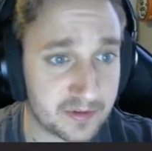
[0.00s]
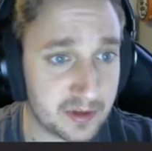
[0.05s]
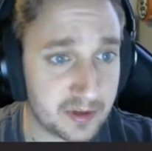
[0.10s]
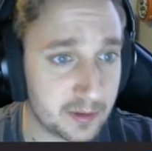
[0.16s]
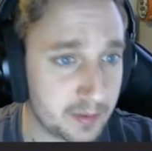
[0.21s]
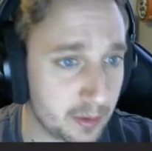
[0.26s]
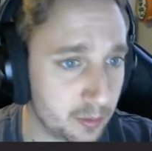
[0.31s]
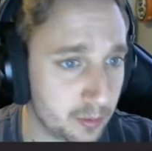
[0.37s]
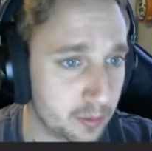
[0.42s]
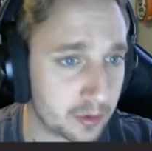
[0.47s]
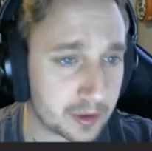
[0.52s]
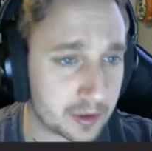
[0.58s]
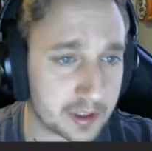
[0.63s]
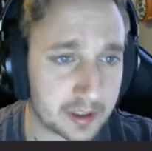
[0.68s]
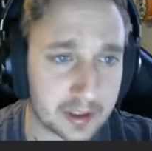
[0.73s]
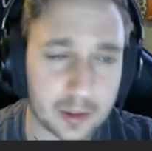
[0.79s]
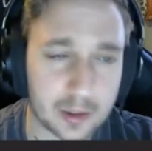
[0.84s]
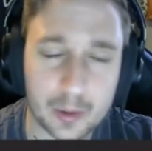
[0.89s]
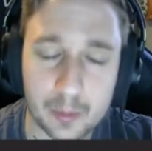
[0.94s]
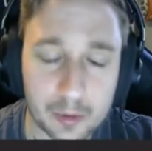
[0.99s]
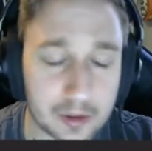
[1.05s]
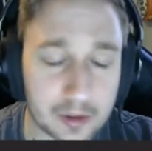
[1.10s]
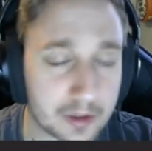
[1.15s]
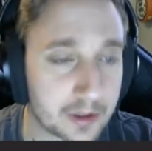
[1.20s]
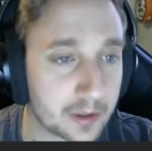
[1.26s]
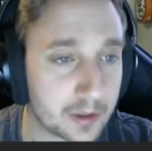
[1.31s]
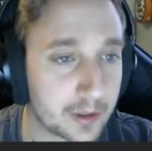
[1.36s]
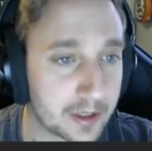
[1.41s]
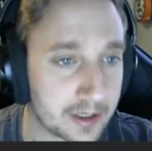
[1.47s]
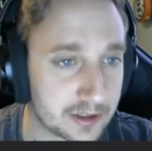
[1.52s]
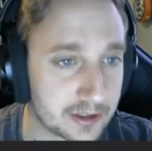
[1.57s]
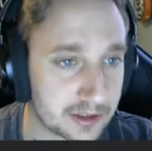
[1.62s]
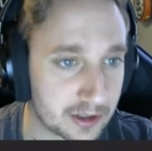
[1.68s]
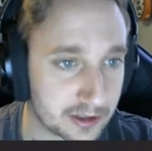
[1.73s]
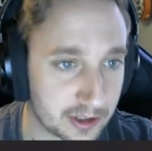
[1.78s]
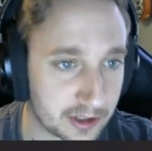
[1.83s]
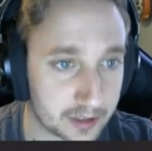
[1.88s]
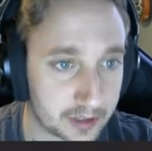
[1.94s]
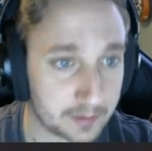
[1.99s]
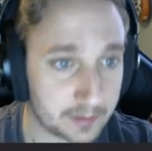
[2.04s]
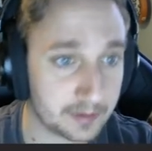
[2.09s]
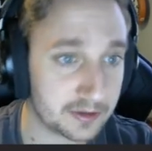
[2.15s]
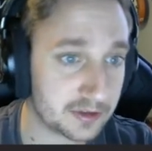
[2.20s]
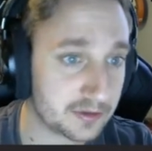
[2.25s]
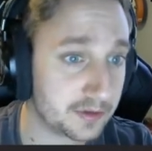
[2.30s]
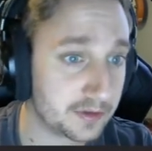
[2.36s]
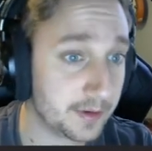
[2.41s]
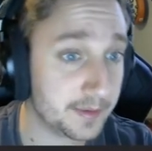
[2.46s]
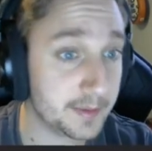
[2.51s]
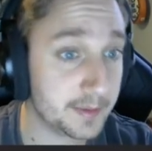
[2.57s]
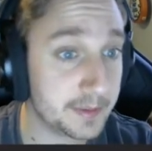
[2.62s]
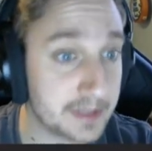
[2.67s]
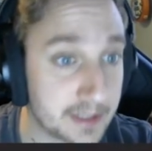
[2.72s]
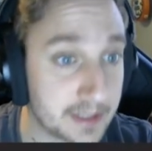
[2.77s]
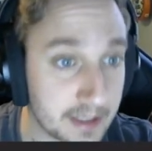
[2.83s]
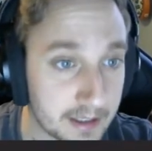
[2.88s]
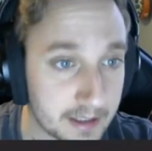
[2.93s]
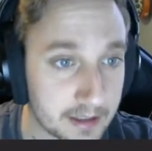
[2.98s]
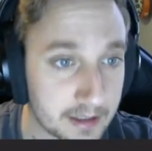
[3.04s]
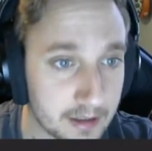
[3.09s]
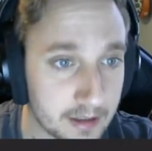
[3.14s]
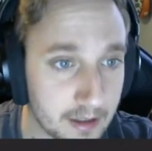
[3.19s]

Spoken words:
but we're gonna go ahead and start talking about this from the beginning.